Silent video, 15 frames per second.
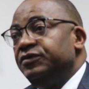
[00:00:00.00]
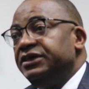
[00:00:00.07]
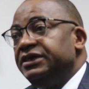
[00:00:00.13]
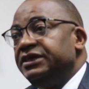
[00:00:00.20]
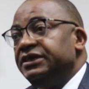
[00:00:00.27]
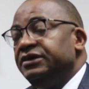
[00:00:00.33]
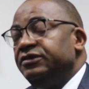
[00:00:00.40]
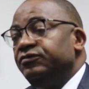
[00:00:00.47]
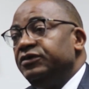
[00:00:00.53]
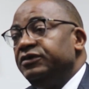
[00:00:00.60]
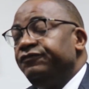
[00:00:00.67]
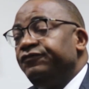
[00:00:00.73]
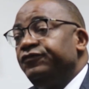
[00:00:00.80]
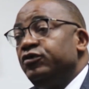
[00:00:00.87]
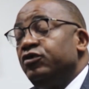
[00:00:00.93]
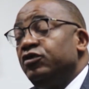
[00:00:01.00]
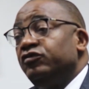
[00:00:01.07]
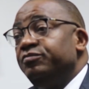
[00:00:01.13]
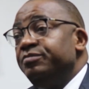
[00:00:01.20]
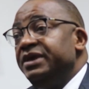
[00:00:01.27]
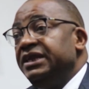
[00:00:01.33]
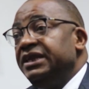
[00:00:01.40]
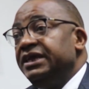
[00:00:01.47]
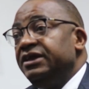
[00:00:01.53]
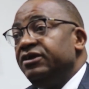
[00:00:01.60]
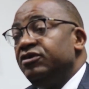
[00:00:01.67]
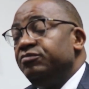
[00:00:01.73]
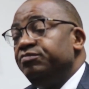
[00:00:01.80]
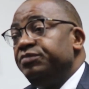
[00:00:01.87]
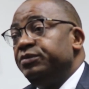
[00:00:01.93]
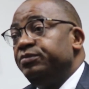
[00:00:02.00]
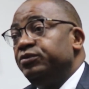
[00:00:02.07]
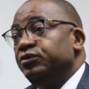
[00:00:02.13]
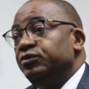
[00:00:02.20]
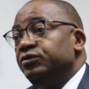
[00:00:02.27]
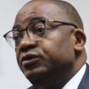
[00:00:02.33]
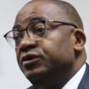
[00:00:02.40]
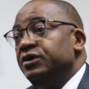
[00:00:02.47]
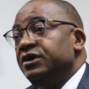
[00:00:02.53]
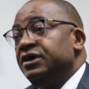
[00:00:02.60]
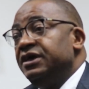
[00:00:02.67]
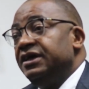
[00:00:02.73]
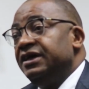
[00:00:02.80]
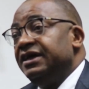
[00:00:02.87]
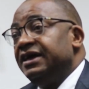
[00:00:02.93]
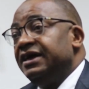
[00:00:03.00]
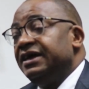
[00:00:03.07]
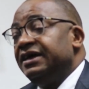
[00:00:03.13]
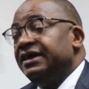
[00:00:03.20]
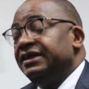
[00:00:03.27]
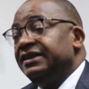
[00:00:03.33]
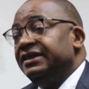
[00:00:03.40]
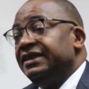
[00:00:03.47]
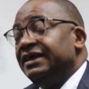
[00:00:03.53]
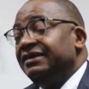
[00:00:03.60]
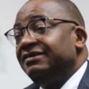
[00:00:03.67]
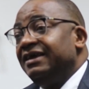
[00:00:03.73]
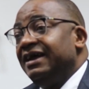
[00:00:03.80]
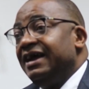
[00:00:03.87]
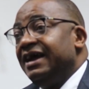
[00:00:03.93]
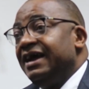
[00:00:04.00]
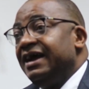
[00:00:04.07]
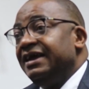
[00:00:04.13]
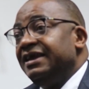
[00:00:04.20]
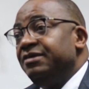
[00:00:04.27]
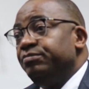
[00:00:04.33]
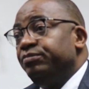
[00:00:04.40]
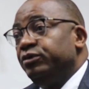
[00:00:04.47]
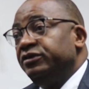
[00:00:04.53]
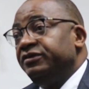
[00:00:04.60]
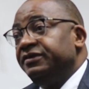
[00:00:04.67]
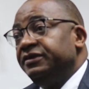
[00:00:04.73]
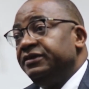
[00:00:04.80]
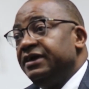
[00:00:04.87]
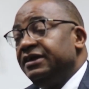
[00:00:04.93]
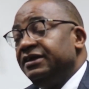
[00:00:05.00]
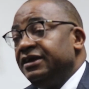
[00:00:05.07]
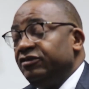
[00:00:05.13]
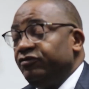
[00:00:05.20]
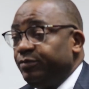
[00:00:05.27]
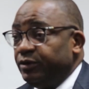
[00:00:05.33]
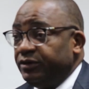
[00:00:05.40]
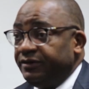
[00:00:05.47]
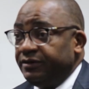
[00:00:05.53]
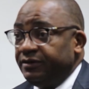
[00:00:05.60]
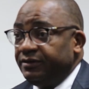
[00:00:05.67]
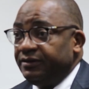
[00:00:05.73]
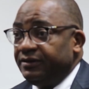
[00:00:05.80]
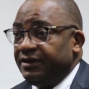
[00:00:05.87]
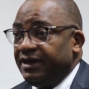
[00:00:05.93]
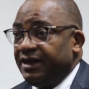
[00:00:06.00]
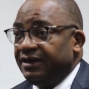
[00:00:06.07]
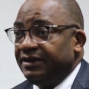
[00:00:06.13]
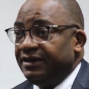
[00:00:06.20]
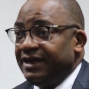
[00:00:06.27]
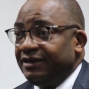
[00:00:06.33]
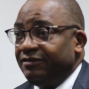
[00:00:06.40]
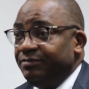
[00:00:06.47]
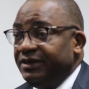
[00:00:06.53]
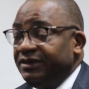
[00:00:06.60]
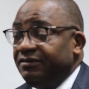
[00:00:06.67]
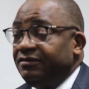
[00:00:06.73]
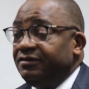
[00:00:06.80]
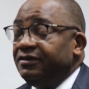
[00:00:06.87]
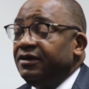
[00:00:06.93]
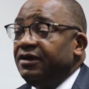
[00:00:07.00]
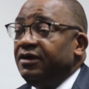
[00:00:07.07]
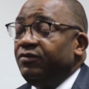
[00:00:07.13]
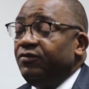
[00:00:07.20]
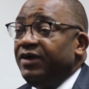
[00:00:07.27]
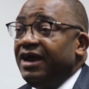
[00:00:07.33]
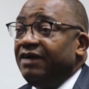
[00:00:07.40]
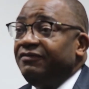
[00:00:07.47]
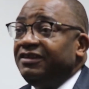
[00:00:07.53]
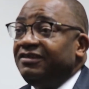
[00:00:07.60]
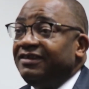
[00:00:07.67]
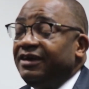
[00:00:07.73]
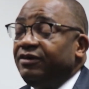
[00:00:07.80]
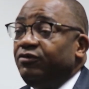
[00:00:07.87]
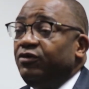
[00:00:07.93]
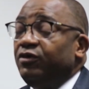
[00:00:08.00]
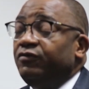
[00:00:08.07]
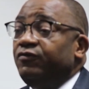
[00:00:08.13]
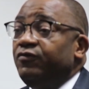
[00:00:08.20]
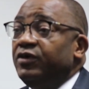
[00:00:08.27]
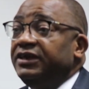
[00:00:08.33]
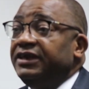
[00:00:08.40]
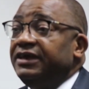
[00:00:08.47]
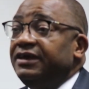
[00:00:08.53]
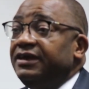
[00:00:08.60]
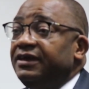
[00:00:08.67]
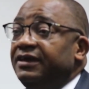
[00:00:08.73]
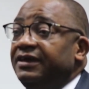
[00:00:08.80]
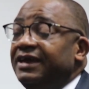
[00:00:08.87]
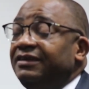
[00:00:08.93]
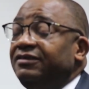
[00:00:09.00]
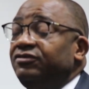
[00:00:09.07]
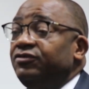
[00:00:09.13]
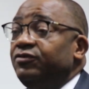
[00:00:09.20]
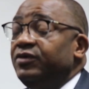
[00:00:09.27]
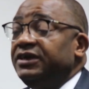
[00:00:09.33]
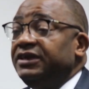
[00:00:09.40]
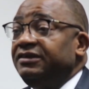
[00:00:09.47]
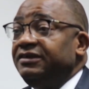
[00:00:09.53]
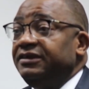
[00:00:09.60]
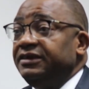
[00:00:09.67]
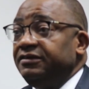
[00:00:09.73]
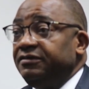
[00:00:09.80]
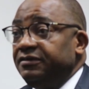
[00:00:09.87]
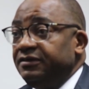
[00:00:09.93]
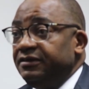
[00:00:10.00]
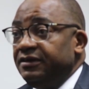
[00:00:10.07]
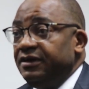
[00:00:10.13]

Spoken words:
we focus mainly on people that are importing and exporting, and that means we have a cycle of 90 to 180 days